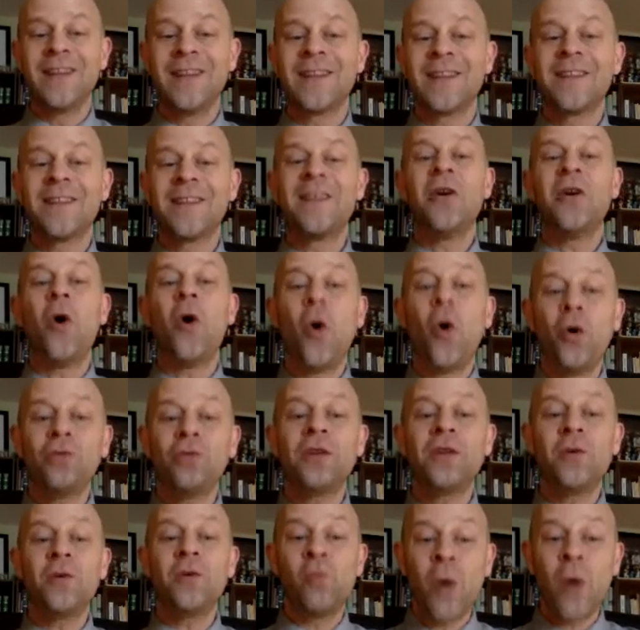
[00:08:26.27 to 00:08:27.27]
then the
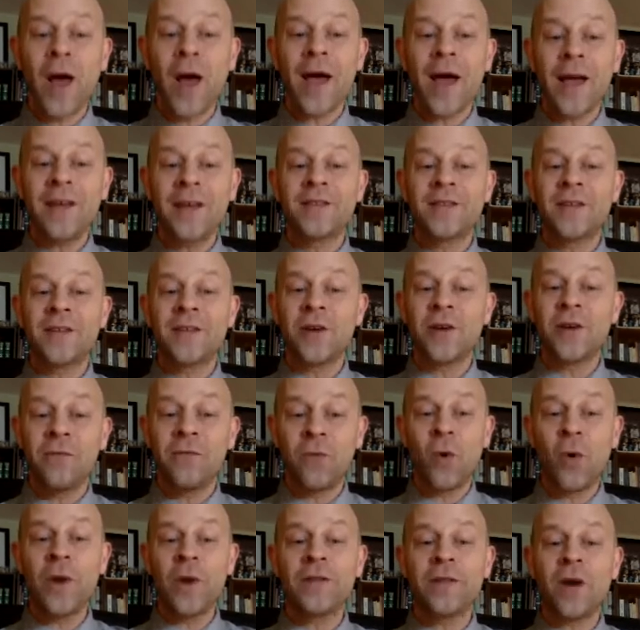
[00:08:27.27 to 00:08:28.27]
only way to
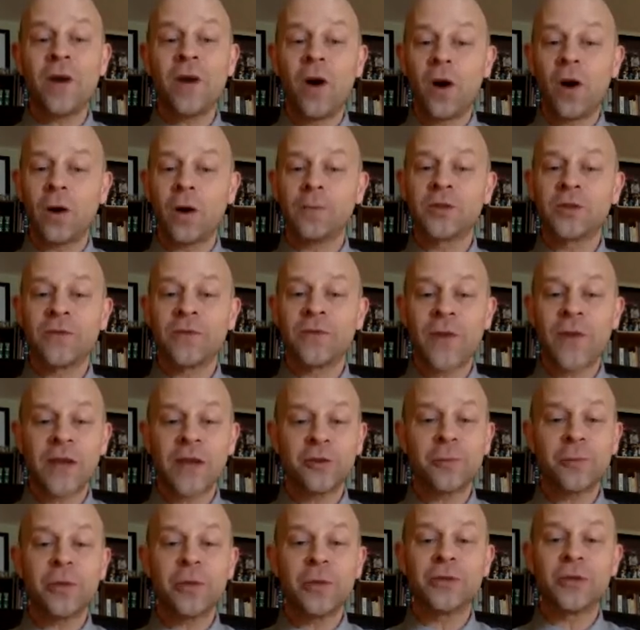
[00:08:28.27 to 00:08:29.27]
avoid the harms of
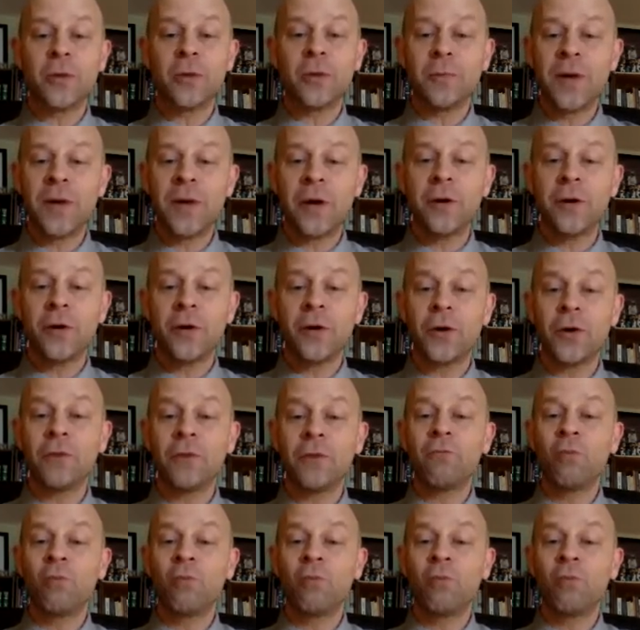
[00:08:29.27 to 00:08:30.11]
attributional parenthood